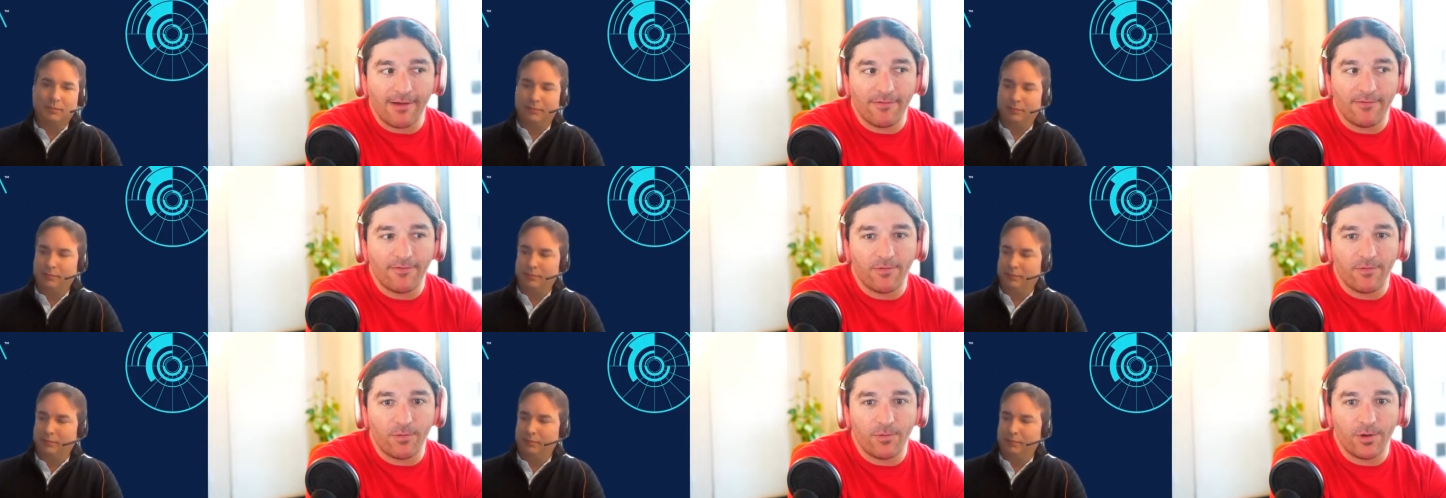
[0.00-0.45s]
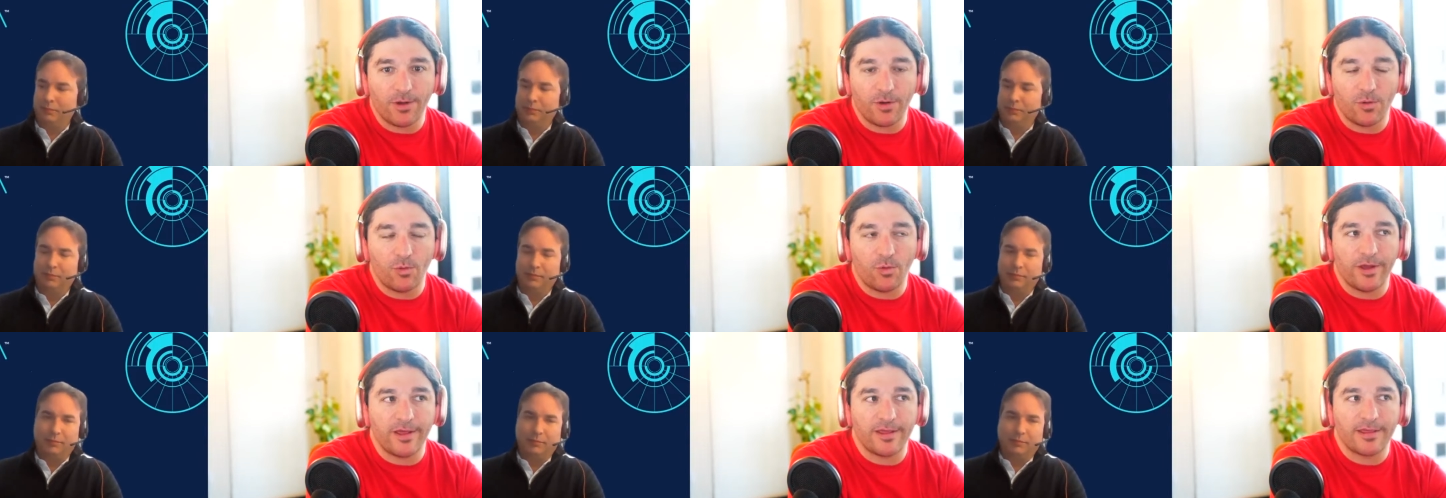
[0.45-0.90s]
Speaker 1: with, with
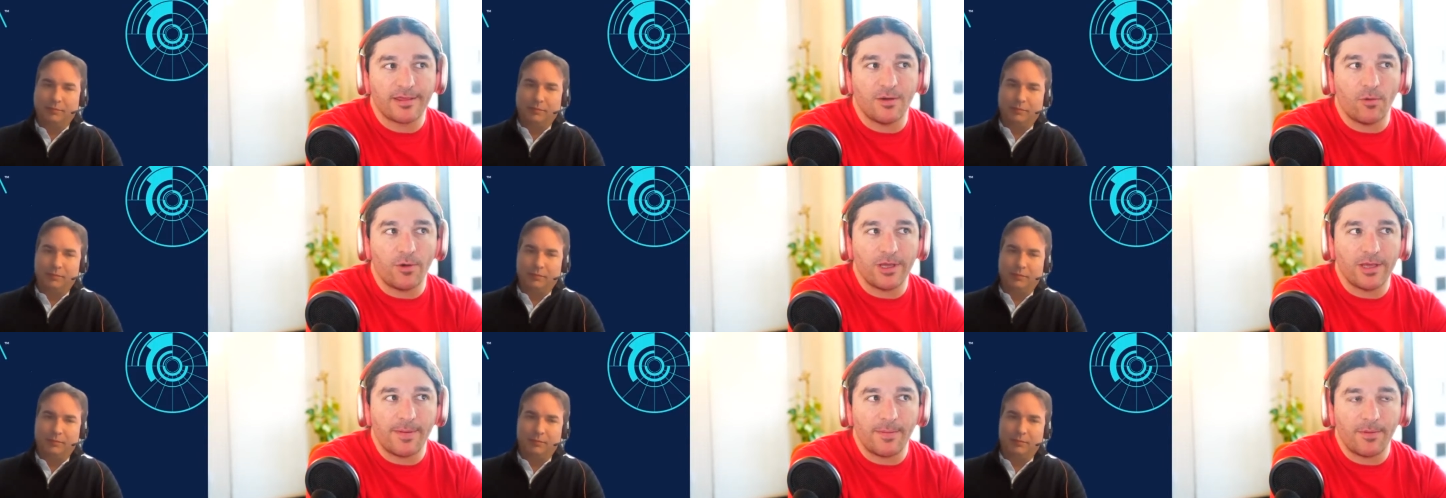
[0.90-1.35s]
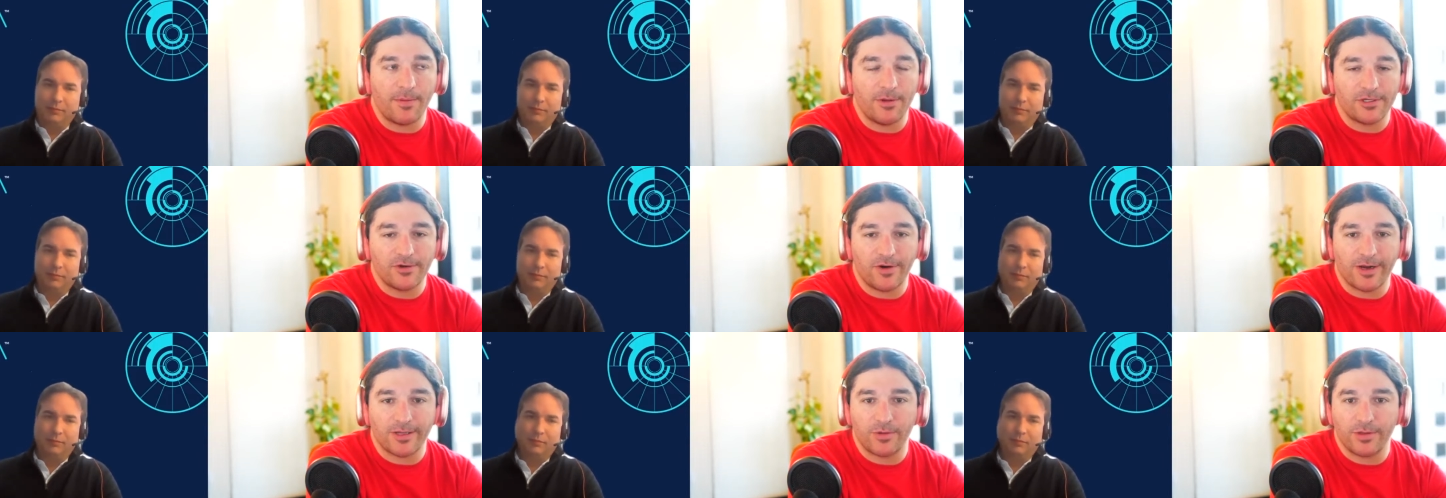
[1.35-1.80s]
the way that people interact with
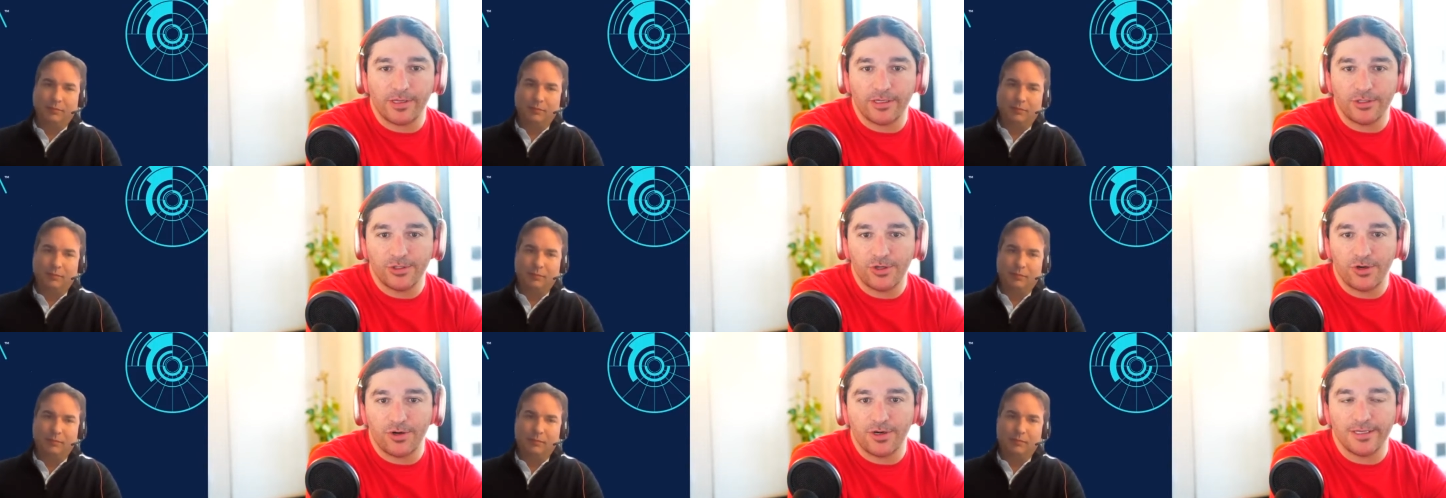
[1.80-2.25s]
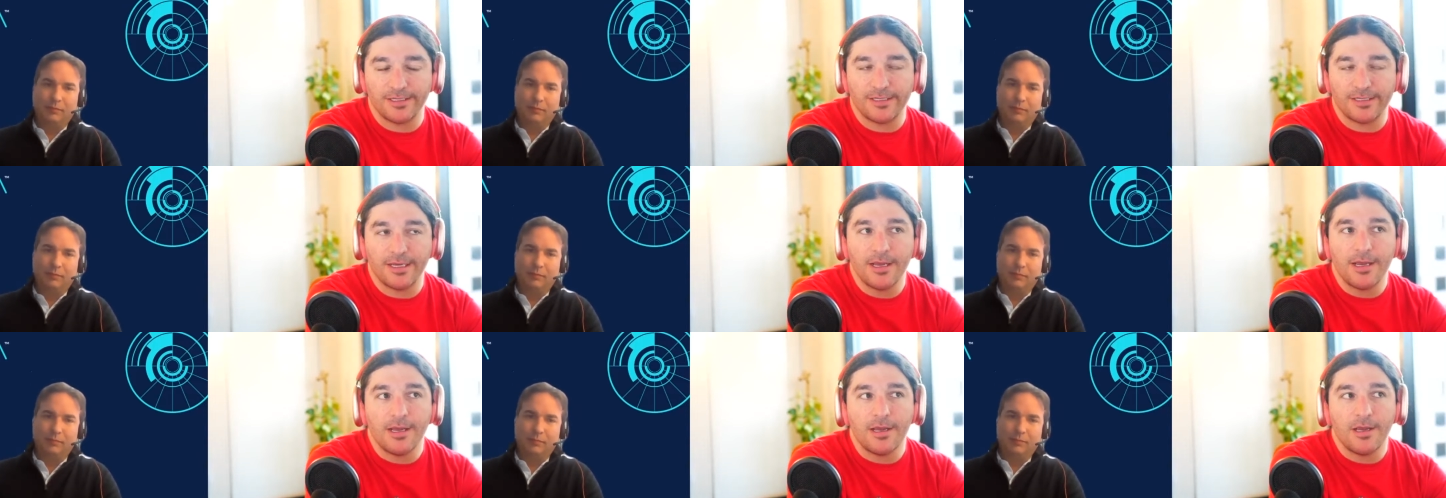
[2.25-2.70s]
insurance
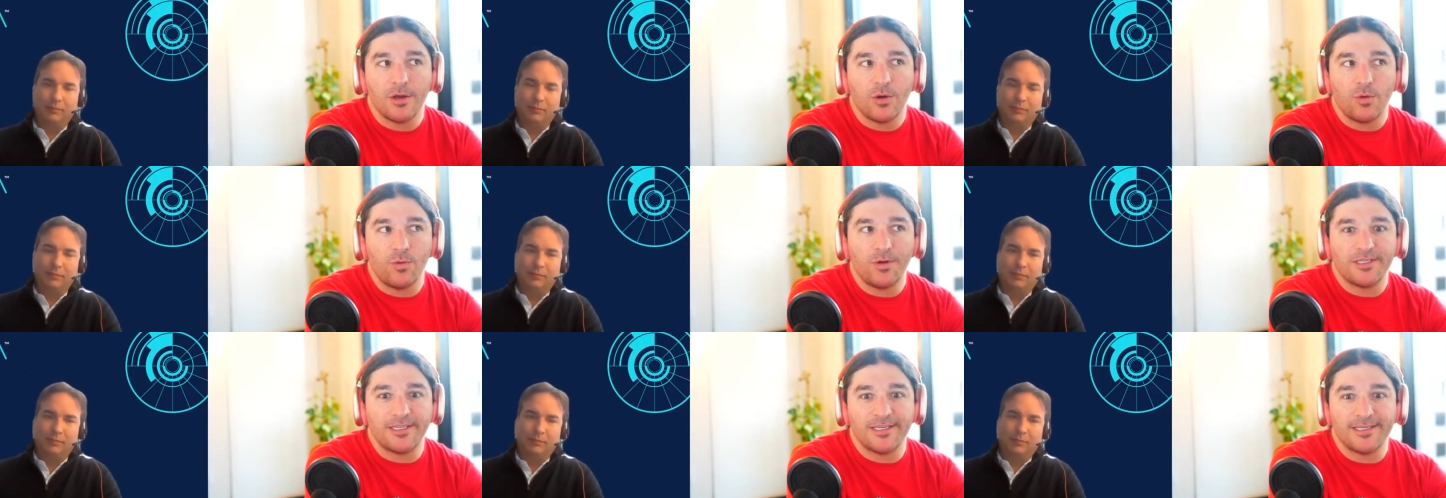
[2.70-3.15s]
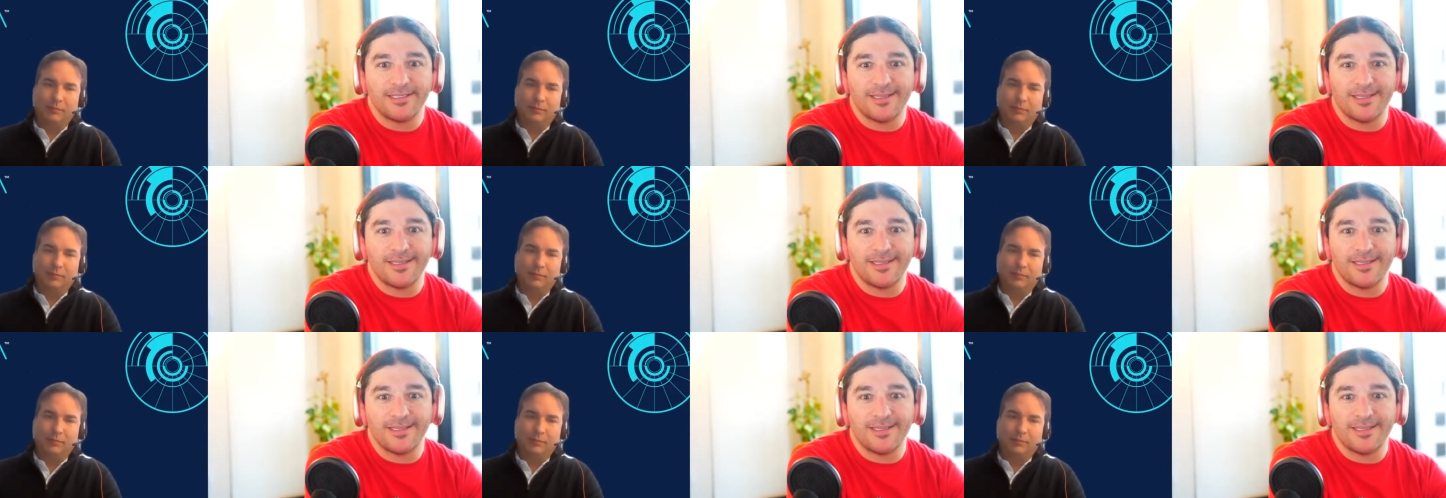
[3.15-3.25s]
which is that